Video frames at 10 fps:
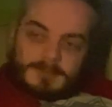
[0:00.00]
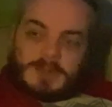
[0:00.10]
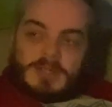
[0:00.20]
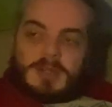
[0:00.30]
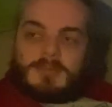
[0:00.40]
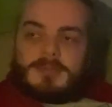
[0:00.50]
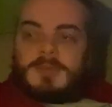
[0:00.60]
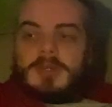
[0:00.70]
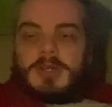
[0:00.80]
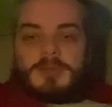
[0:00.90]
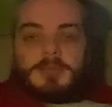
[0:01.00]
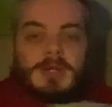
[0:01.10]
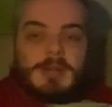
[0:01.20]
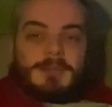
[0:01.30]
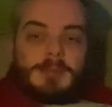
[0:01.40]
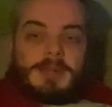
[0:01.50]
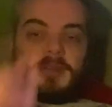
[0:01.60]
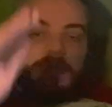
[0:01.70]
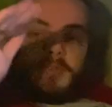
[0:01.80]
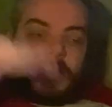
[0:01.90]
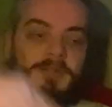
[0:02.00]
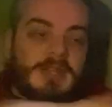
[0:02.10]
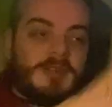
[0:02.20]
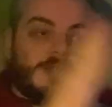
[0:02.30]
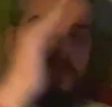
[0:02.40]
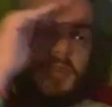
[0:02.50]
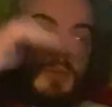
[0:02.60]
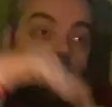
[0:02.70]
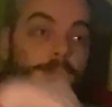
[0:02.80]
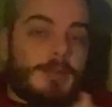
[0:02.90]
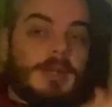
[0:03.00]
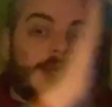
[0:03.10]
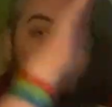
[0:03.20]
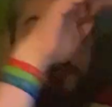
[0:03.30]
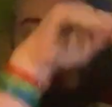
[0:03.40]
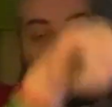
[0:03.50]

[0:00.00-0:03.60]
You know, my, my mental health does have a tendency to go up and down.